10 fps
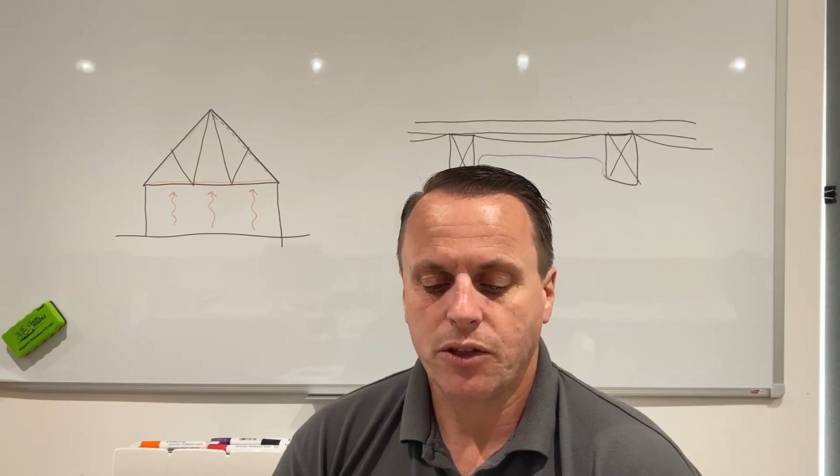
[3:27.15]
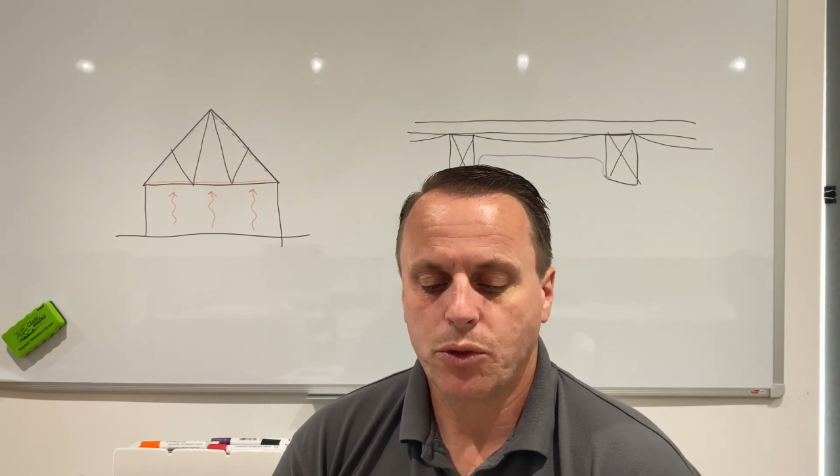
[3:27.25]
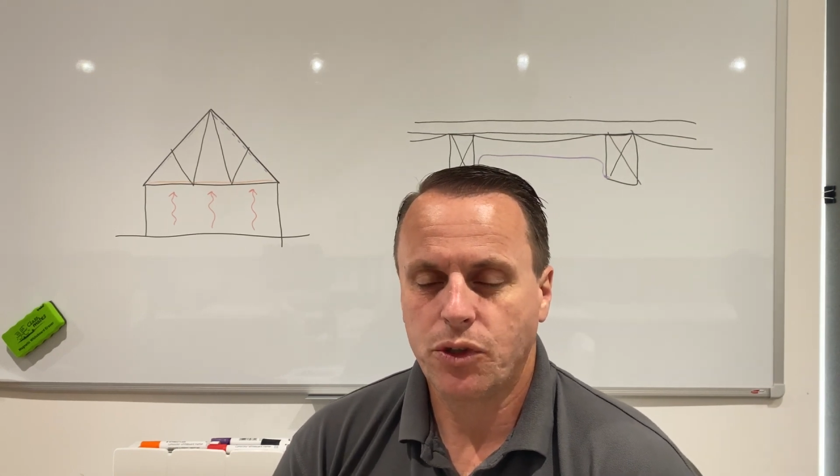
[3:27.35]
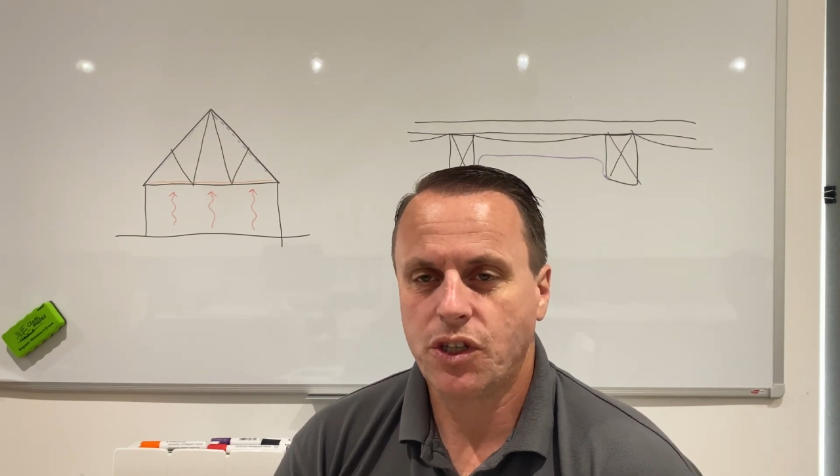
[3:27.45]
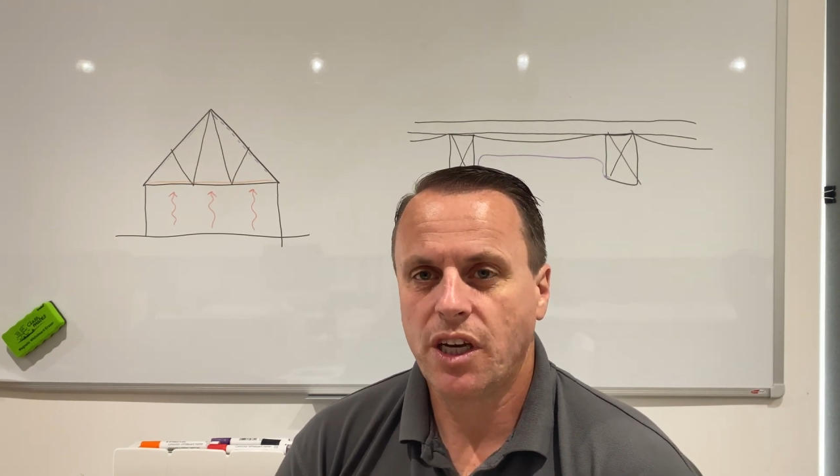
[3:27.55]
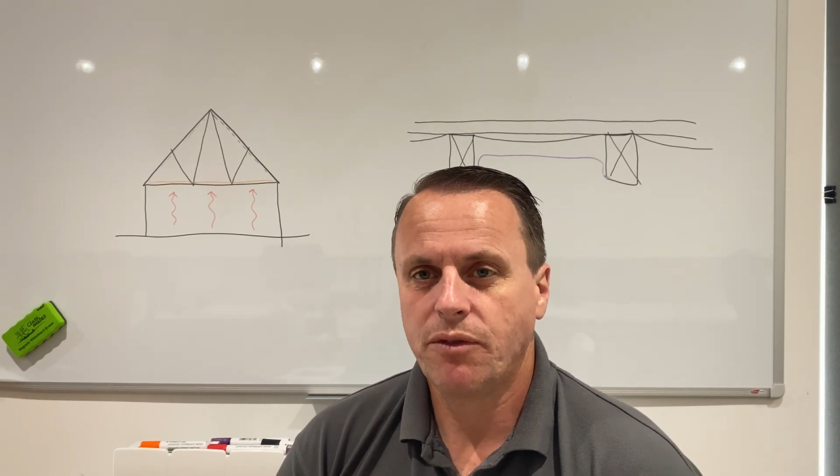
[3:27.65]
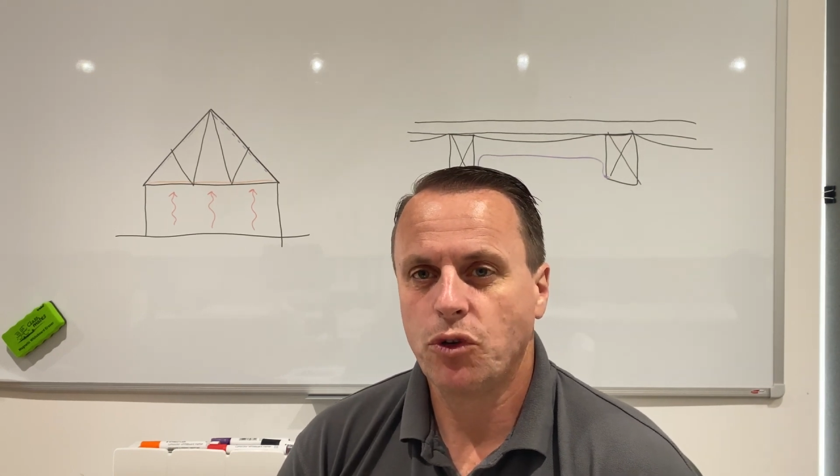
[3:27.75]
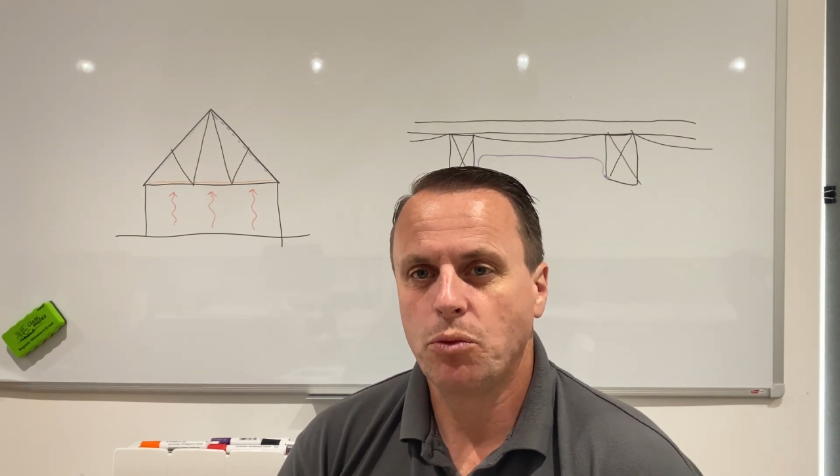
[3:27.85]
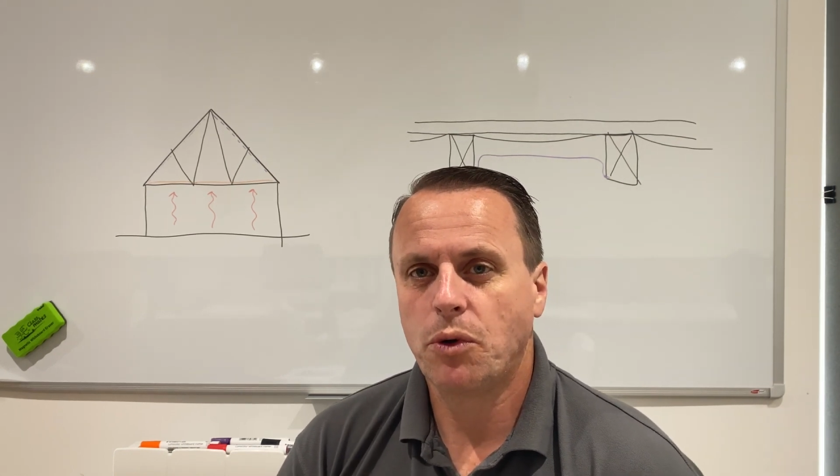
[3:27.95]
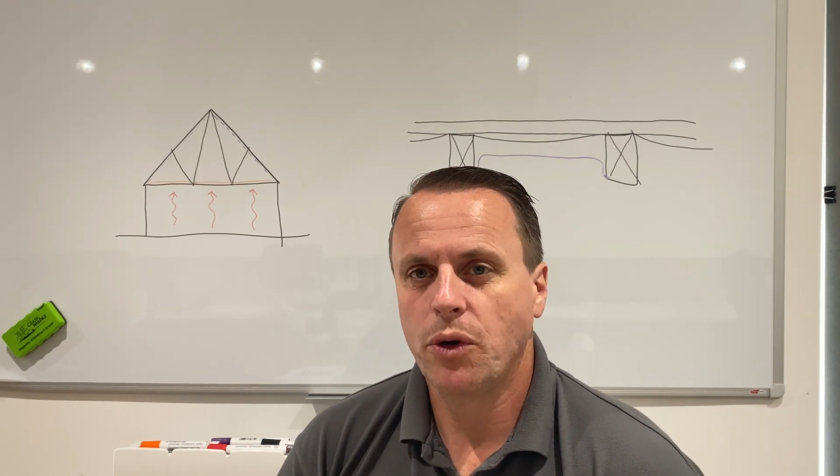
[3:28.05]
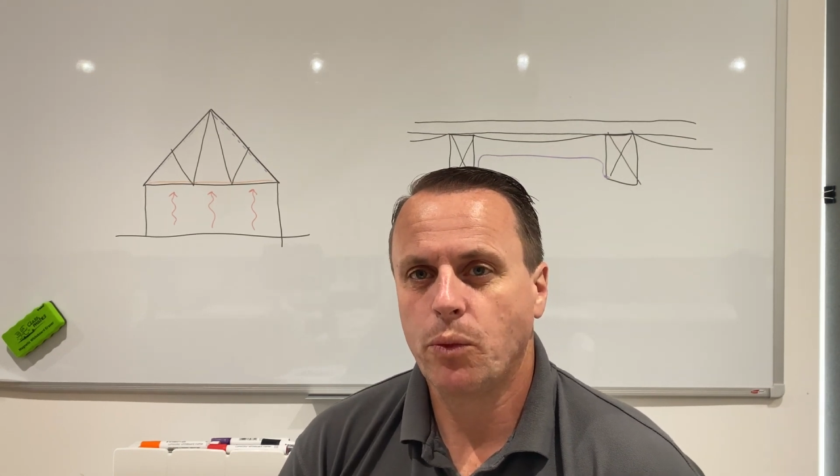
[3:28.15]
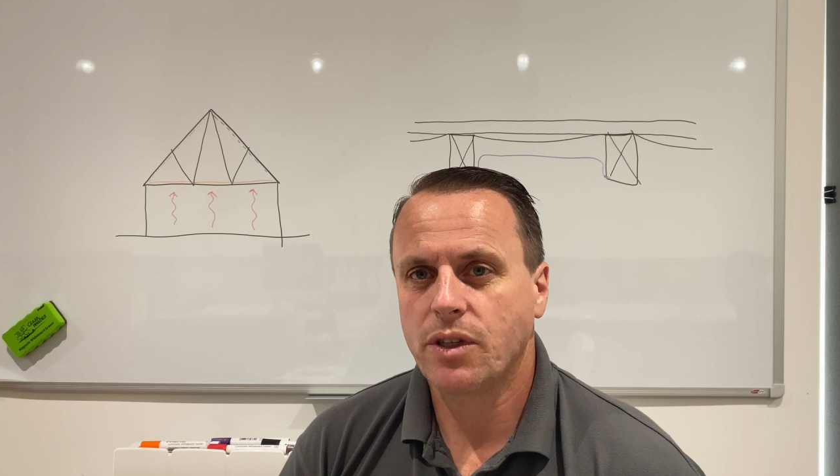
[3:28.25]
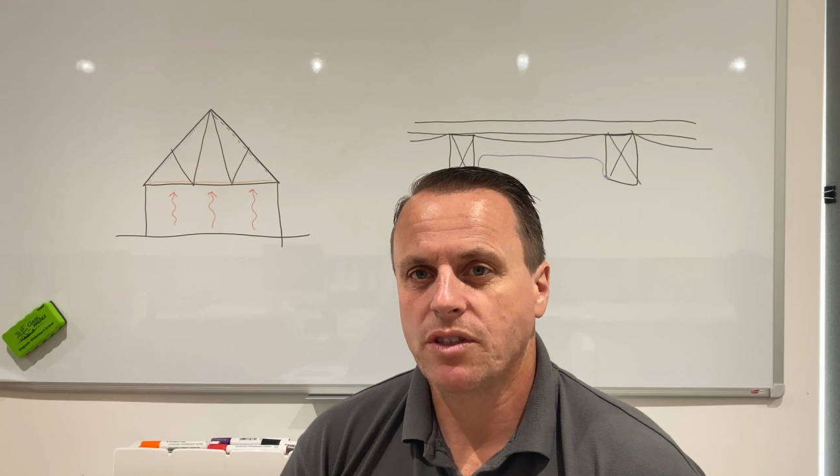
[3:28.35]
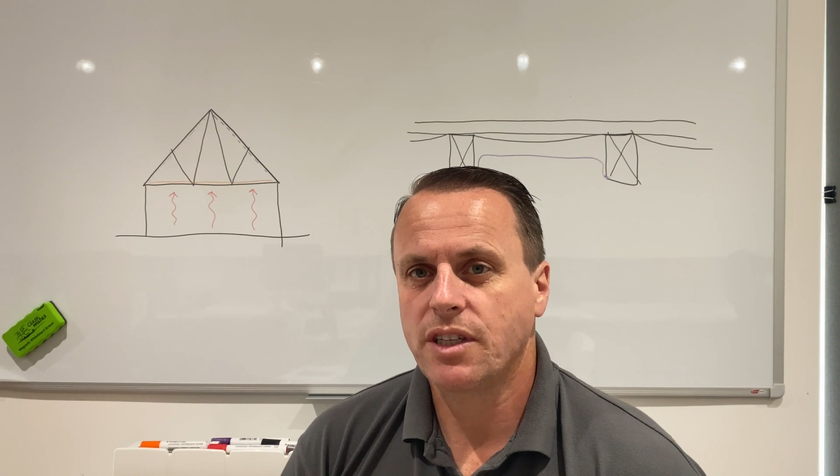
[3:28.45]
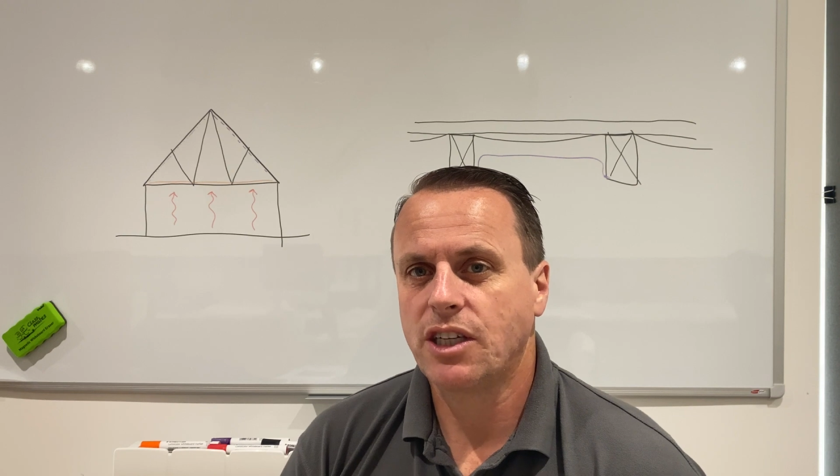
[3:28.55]
to achieve
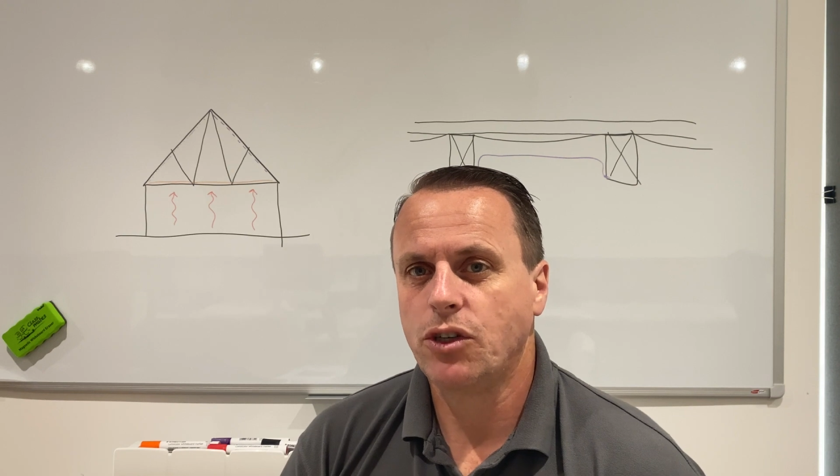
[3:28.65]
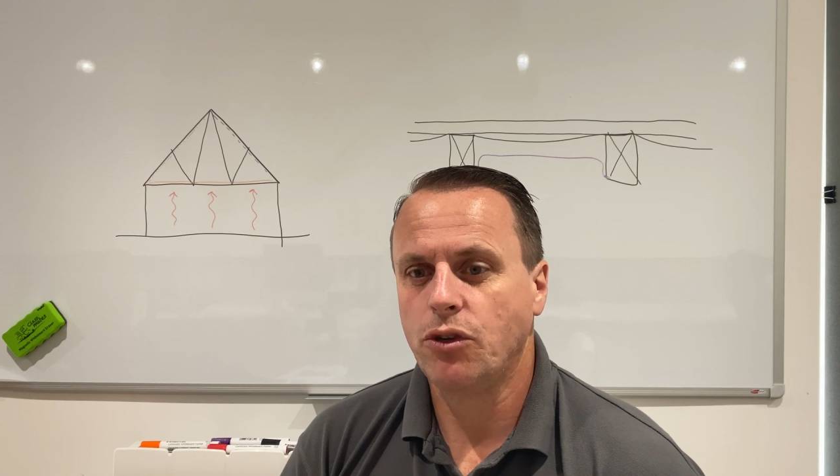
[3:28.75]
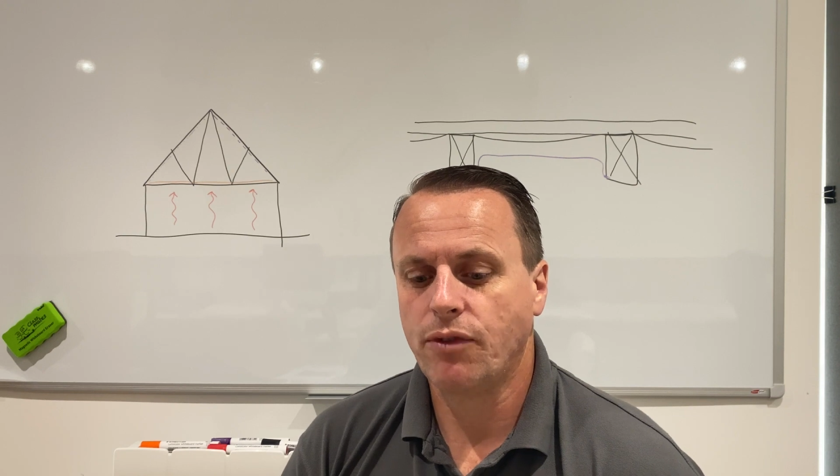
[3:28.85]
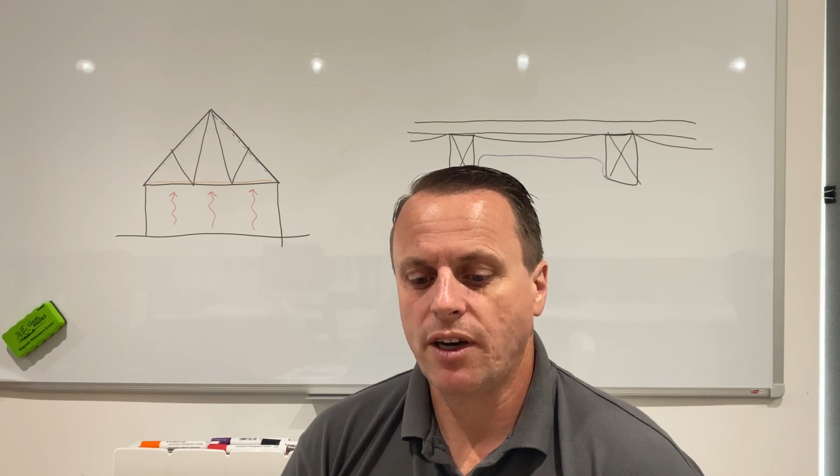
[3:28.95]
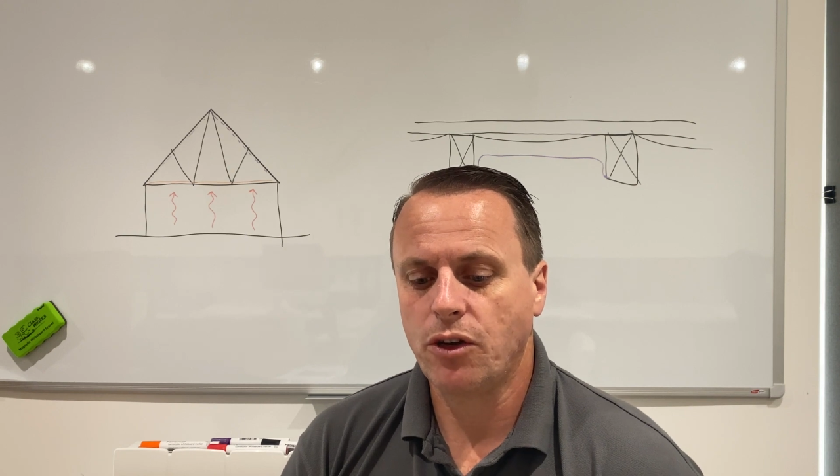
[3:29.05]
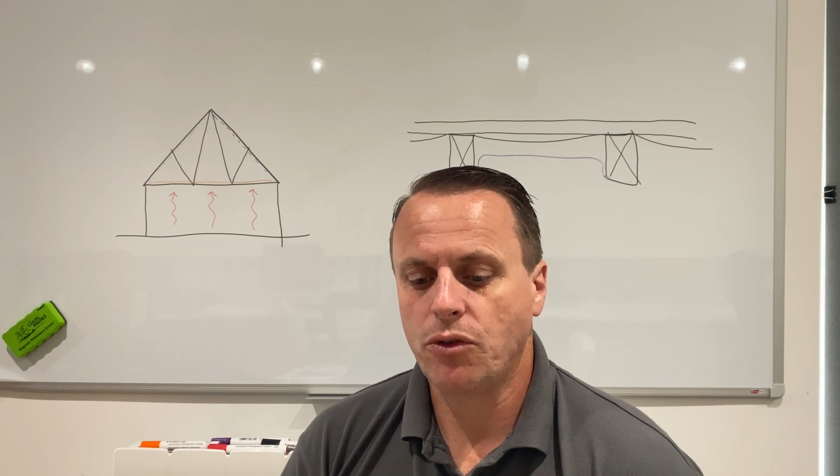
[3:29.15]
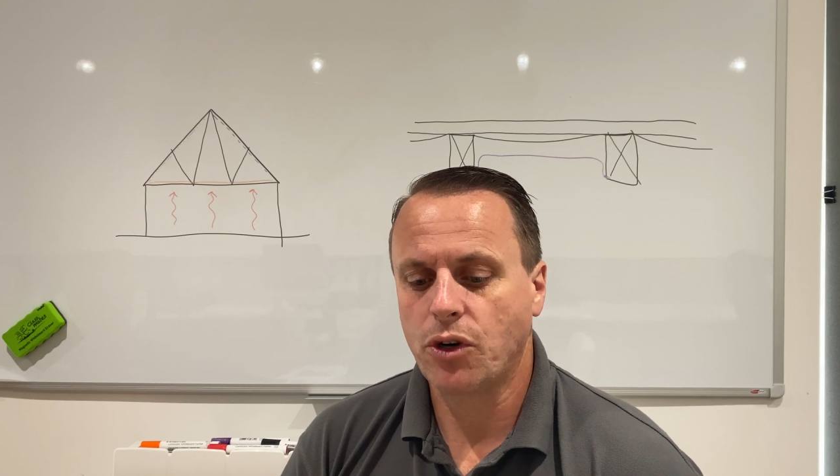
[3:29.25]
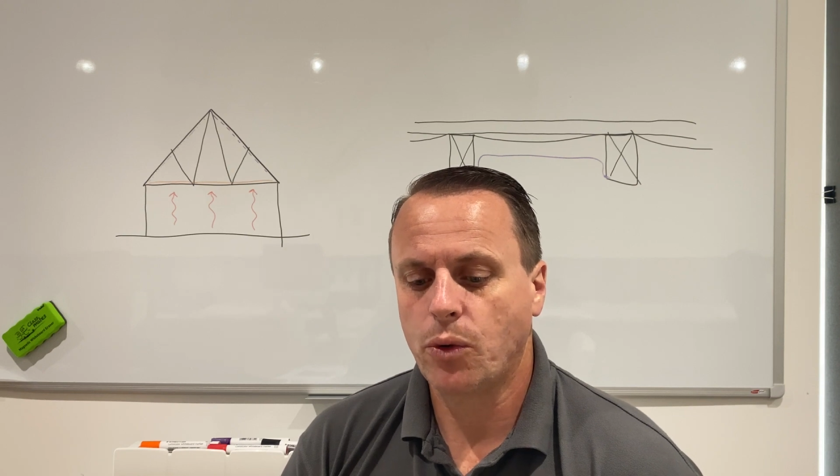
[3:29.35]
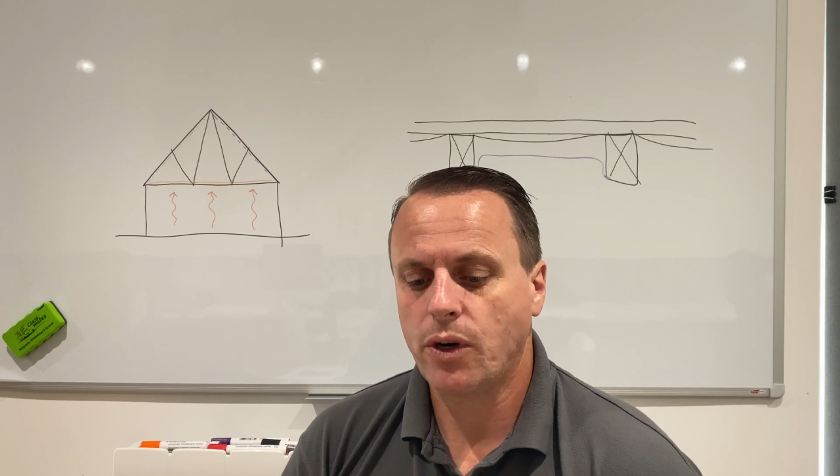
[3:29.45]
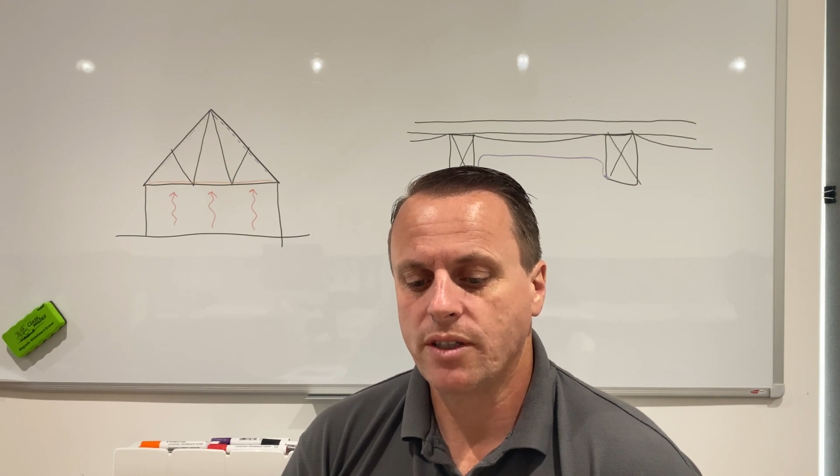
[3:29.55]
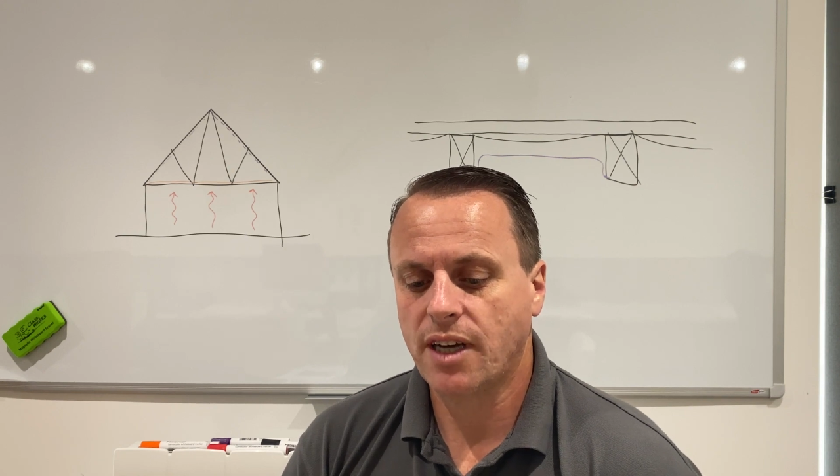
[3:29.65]
0.16 U value requires